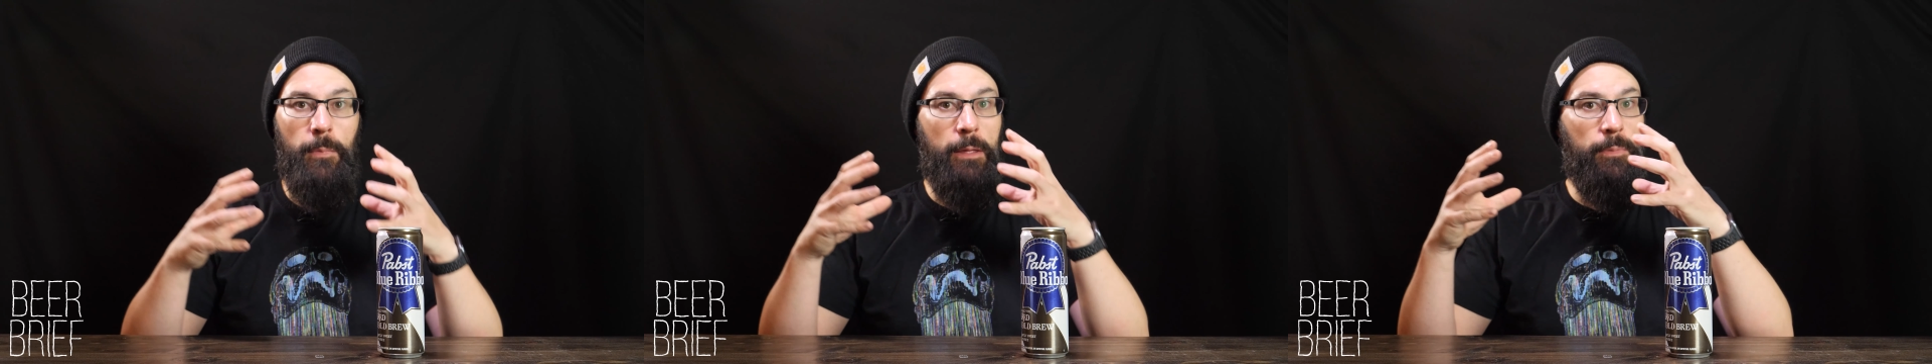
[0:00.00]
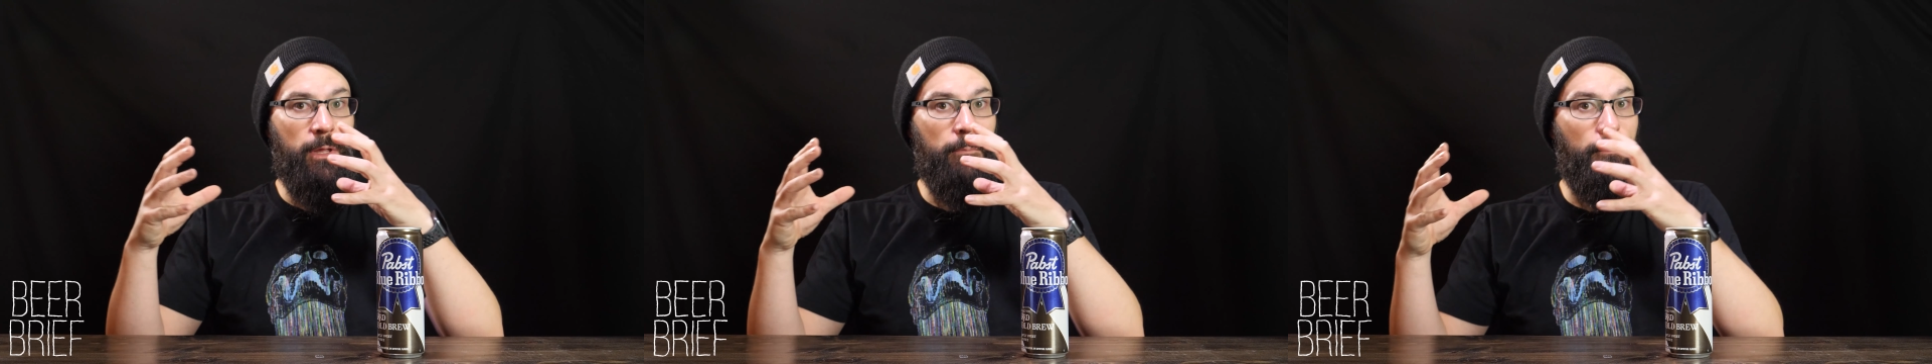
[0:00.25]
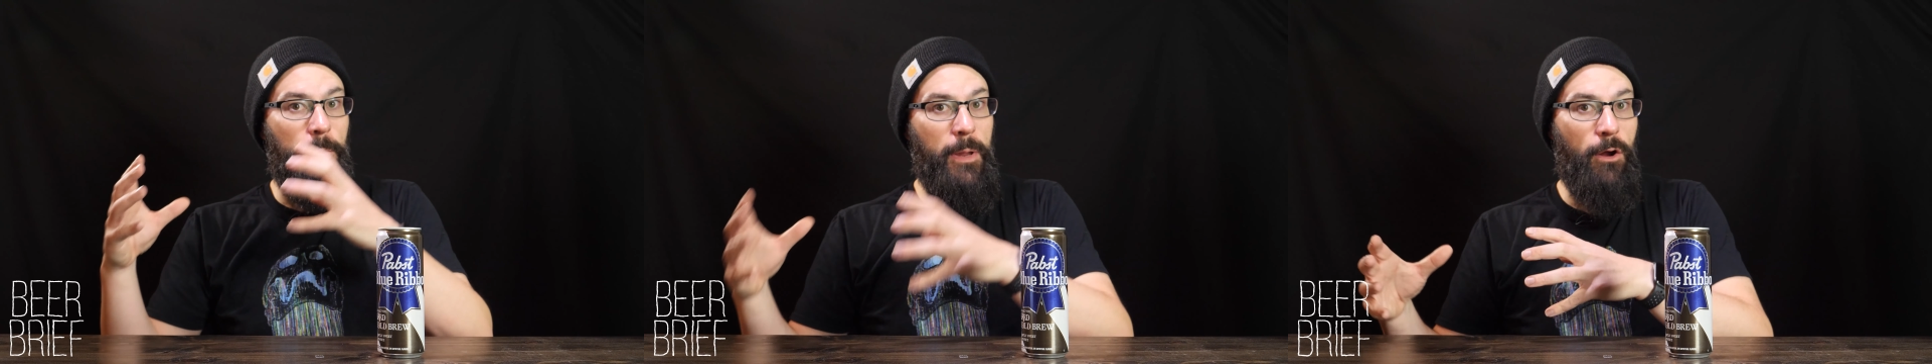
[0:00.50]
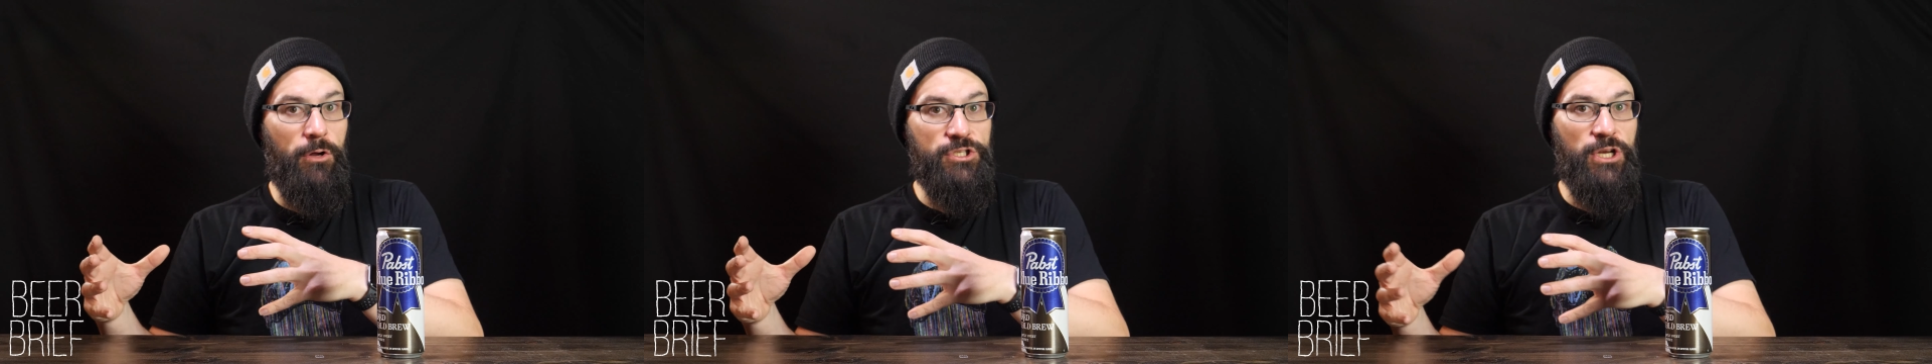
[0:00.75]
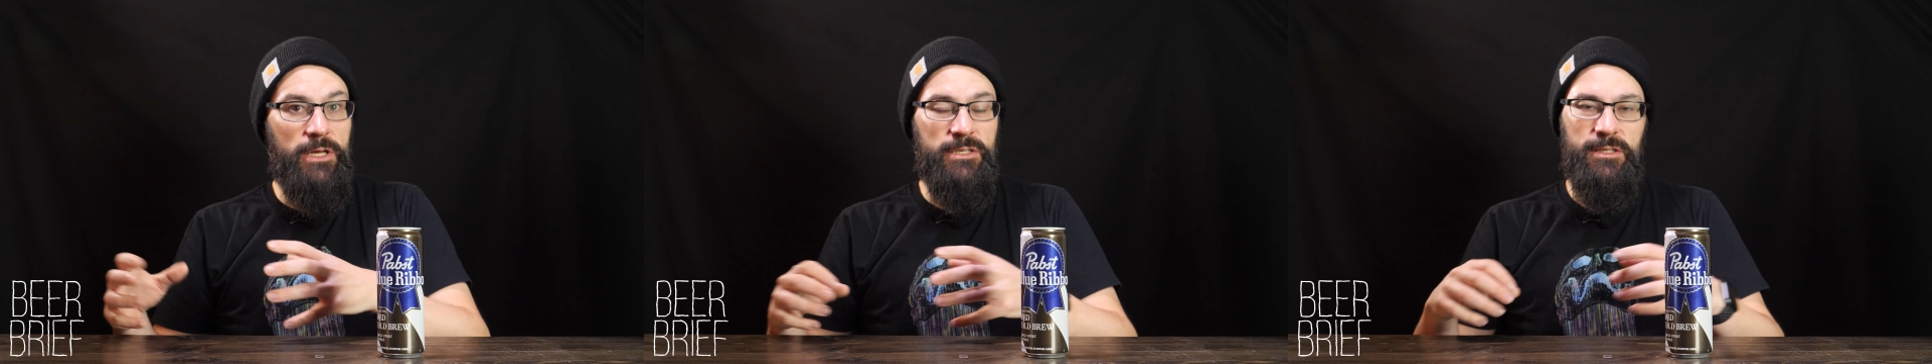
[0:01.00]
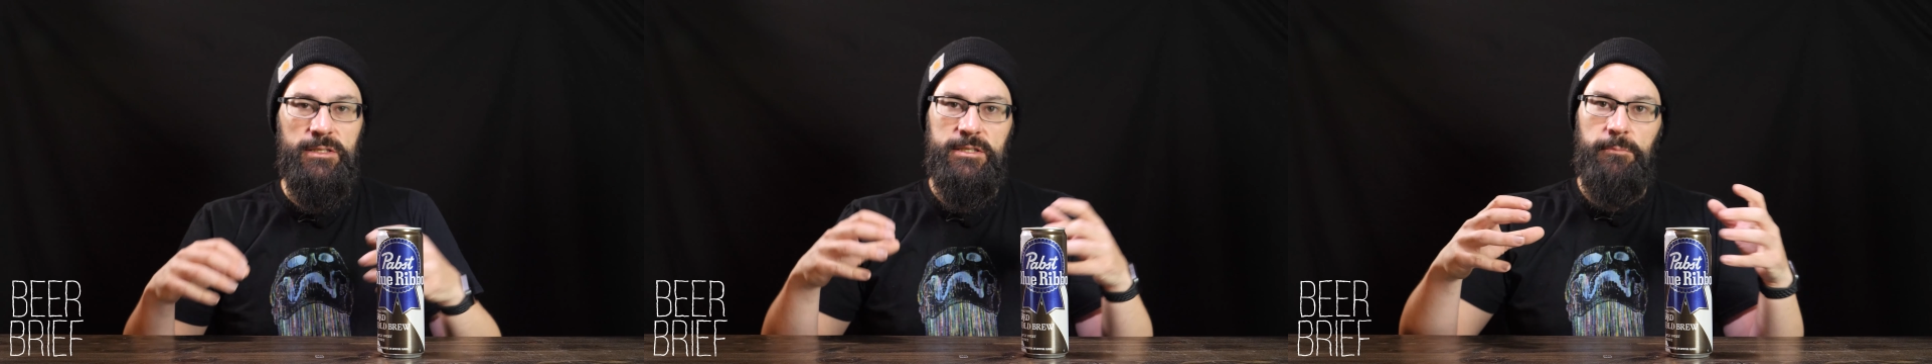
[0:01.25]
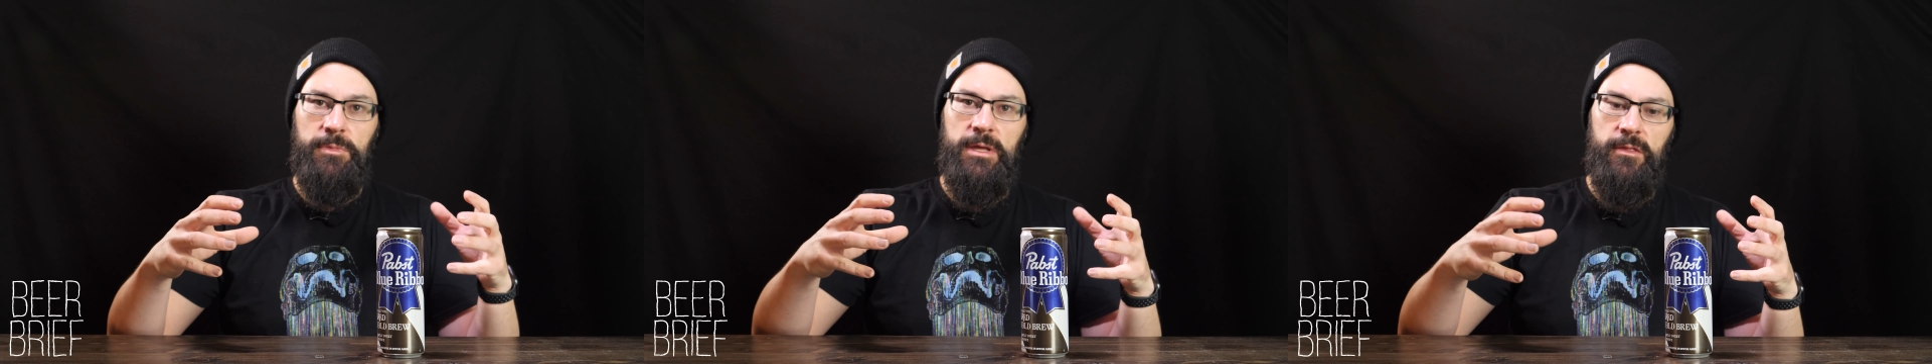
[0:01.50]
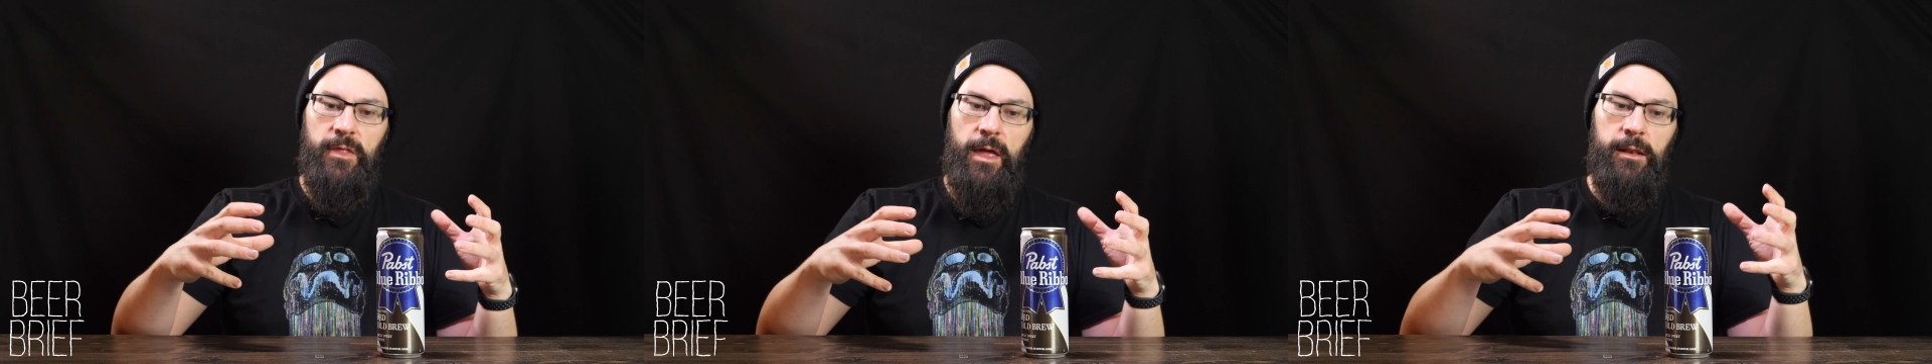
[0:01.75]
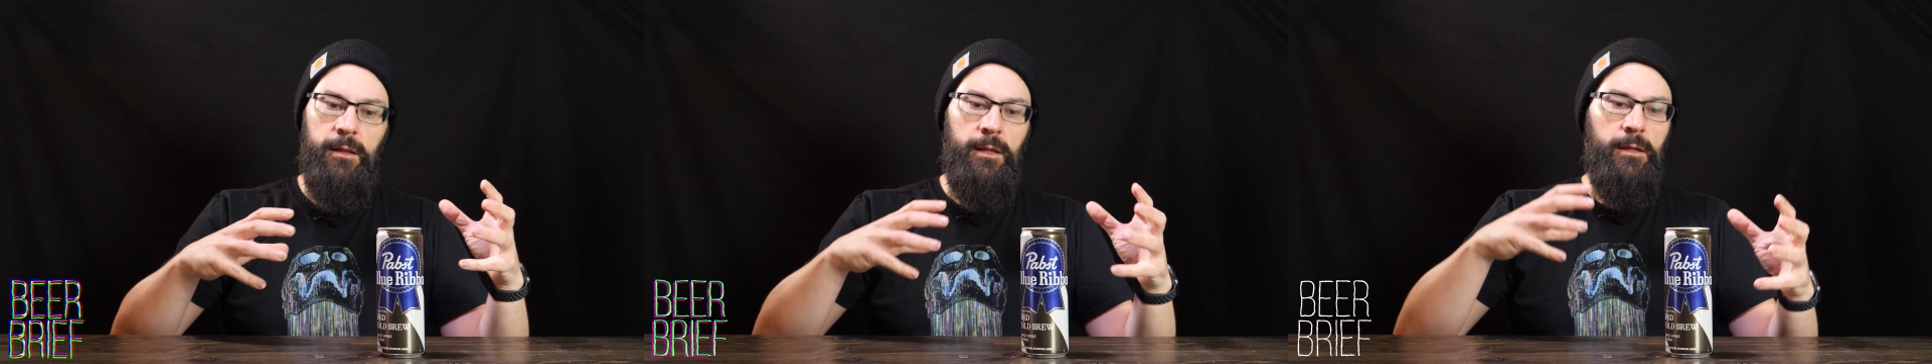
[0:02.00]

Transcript: maybe beer adjacent, something that,